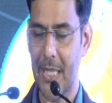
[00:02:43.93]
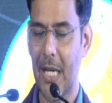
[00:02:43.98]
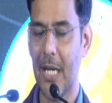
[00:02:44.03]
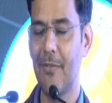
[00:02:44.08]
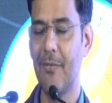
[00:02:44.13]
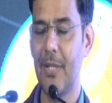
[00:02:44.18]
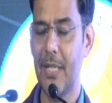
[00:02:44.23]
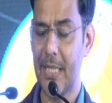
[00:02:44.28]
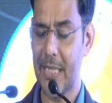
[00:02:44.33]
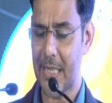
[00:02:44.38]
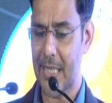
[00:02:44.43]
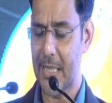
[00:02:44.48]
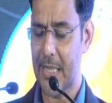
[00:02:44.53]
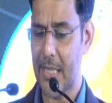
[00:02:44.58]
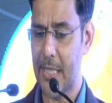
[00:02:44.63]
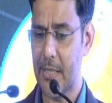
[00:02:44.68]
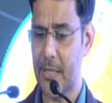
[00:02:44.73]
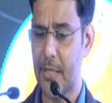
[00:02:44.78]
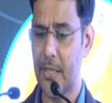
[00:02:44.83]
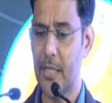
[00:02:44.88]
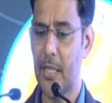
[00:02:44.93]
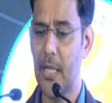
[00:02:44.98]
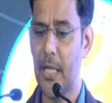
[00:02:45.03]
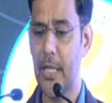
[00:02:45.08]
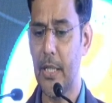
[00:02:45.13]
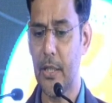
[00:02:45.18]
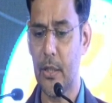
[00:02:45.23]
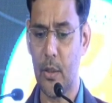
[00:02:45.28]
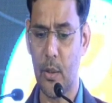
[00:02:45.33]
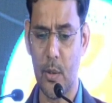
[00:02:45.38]
I will discuss a study
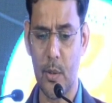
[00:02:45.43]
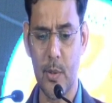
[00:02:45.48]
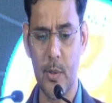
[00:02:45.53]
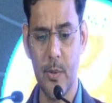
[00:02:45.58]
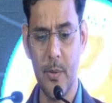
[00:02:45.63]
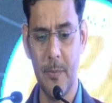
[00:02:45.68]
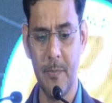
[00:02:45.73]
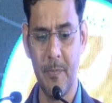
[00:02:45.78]
later also.